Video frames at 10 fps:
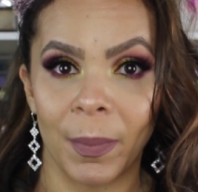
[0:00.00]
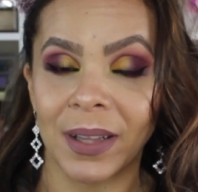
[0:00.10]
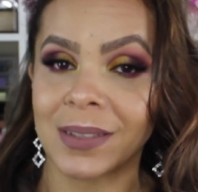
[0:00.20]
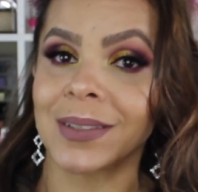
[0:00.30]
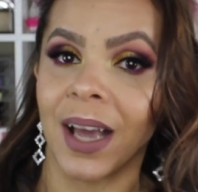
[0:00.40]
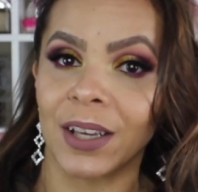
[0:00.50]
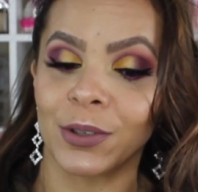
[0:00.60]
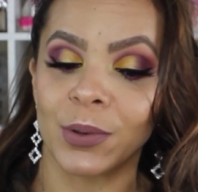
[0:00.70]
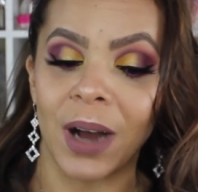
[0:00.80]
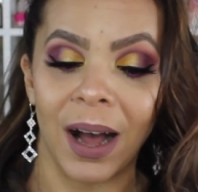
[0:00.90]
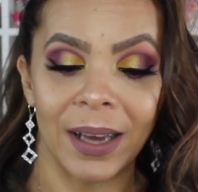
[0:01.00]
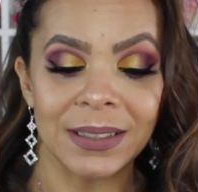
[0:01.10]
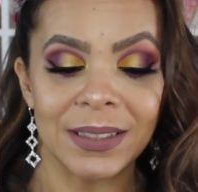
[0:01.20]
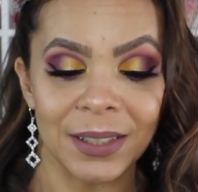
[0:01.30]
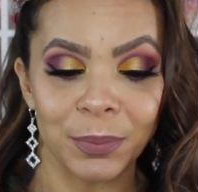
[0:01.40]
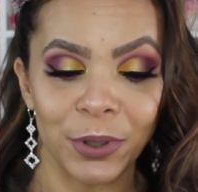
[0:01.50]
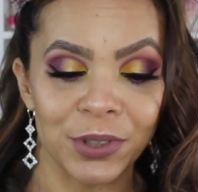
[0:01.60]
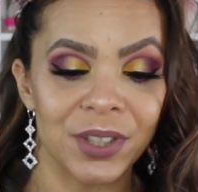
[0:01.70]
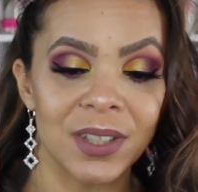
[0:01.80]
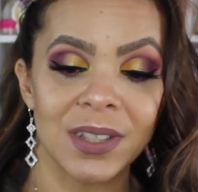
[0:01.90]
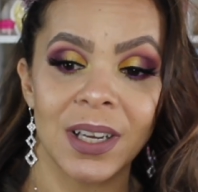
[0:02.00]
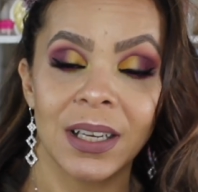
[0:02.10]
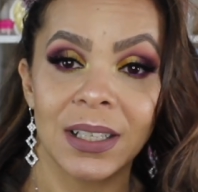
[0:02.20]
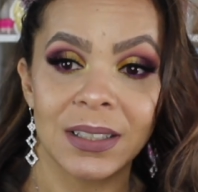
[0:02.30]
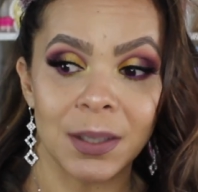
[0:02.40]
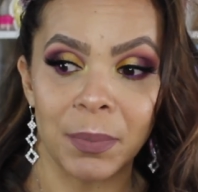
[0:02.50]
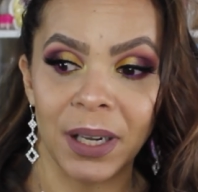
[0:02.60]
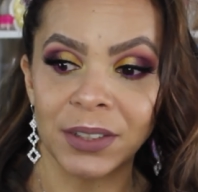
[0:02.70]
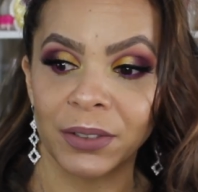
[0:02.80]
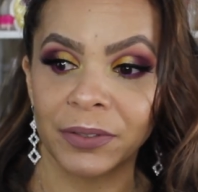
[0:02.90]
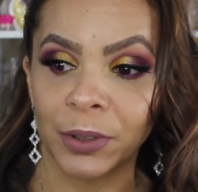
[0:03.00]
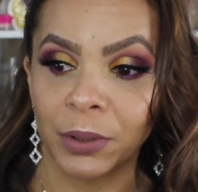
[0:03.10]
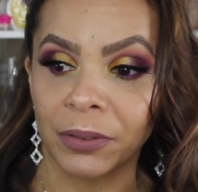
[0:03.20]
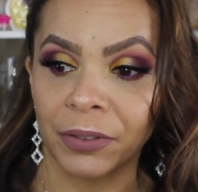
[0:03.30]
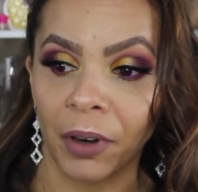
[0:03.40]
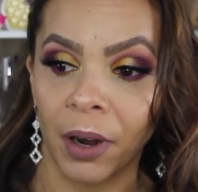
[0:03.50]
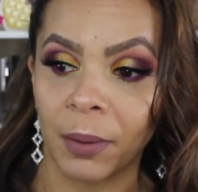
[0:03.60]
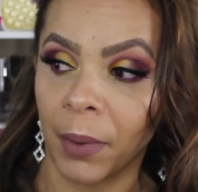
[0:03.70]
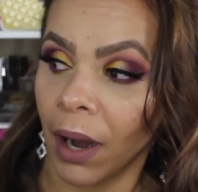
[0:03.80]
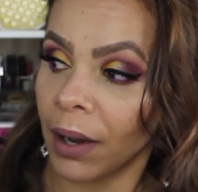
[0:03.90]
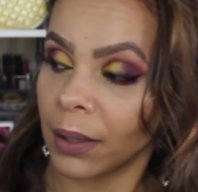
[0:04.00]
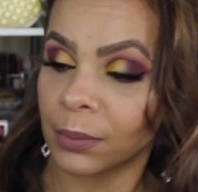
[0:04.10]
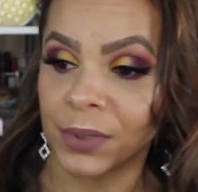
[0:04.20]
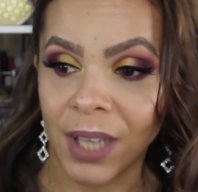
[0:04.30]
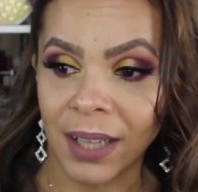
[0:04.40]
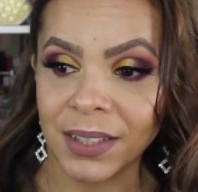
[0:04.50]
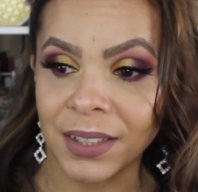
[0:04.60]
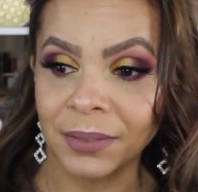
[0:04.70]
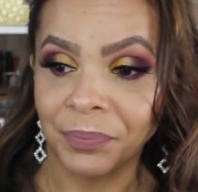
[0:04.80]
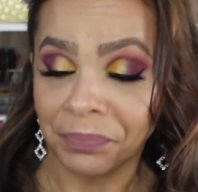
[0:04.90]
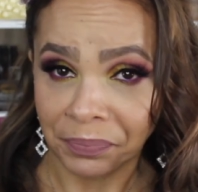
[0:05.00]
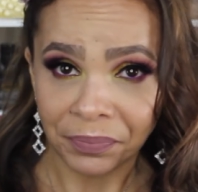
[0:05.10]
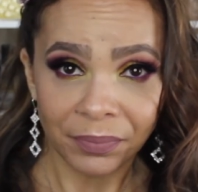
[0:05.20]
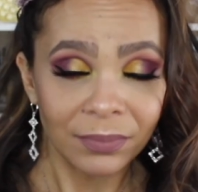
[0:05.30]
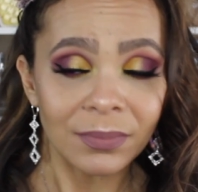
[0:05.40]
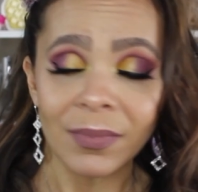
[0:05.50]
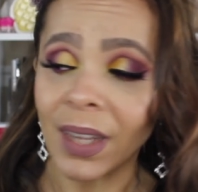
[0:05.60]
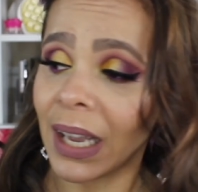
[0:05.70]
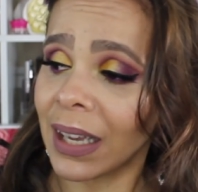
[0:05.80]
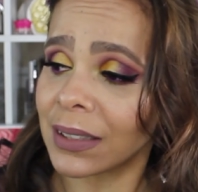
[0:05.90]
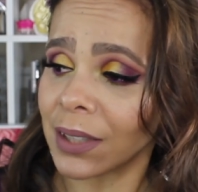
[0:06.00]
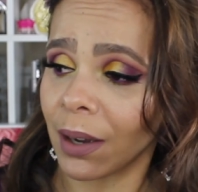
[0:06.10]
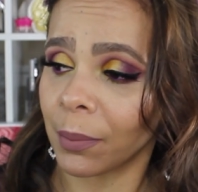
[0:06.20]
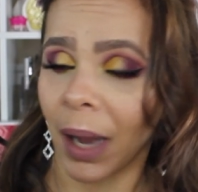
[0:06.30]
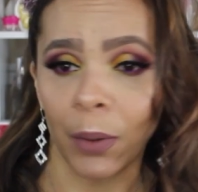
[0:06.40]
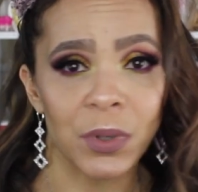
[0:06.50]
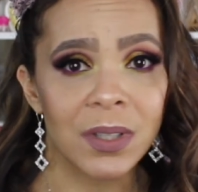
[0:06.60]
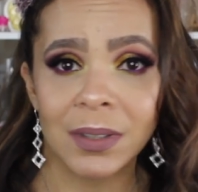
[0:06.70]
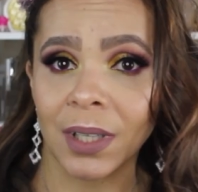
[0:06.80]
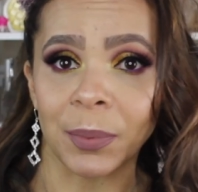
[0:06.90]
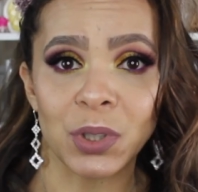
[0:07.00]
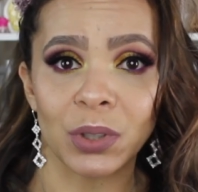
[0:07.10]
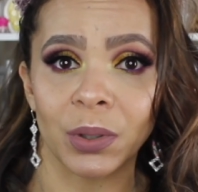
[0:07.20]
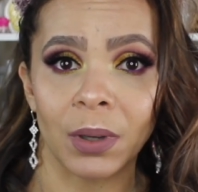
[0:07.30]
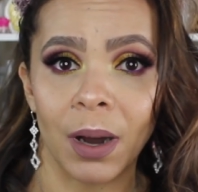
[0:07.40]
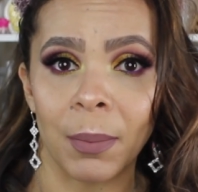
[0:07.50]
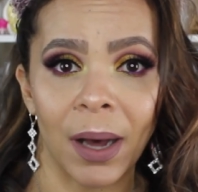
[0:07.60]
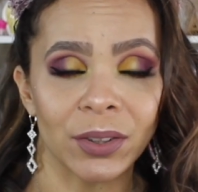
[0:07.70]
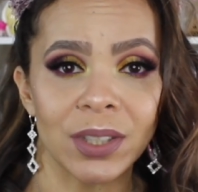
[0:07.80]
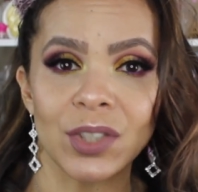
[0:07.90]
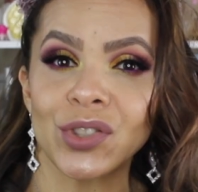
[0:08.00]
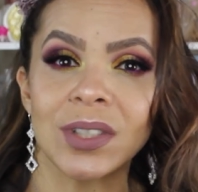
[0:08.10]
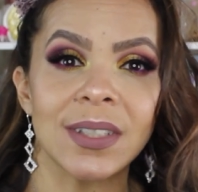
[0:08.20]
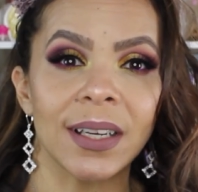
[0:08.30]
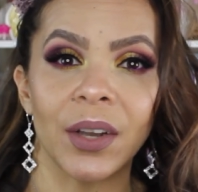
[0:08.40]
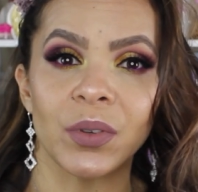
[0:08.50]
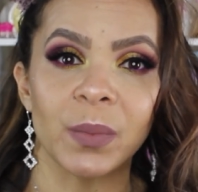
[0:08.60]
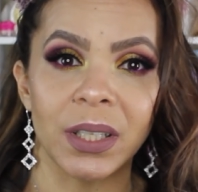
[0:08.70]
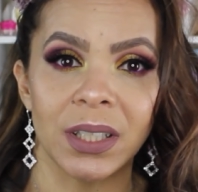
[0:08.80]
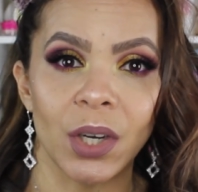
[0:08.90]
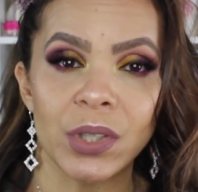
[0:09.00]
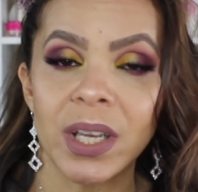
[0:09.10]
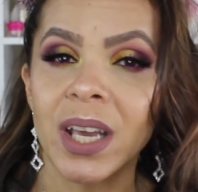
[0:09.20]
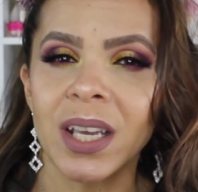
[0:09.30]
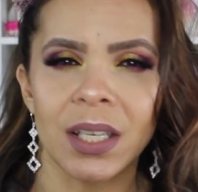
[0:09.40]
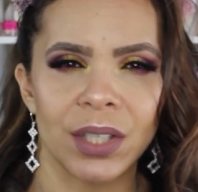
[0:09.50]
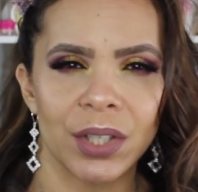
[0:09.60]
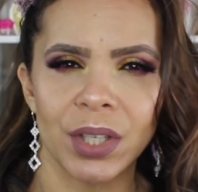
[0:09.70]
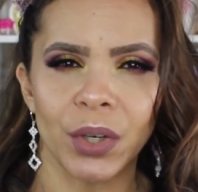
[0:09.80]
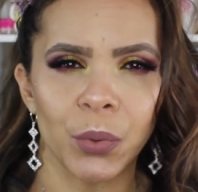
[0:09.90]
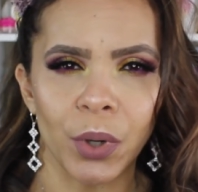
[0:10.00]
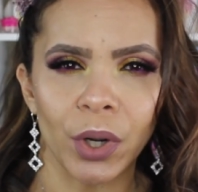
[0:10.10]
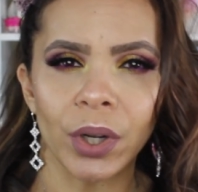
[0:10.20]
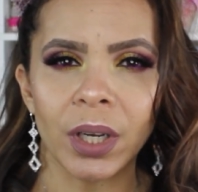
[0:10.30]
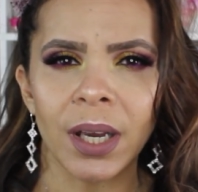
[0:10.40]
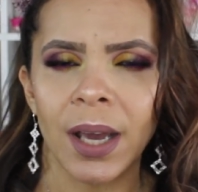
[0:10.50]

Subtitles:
by the title, I did purchase the Blendiful from Tati. And I was skeptical about this, just like everybody else. Is this going to work?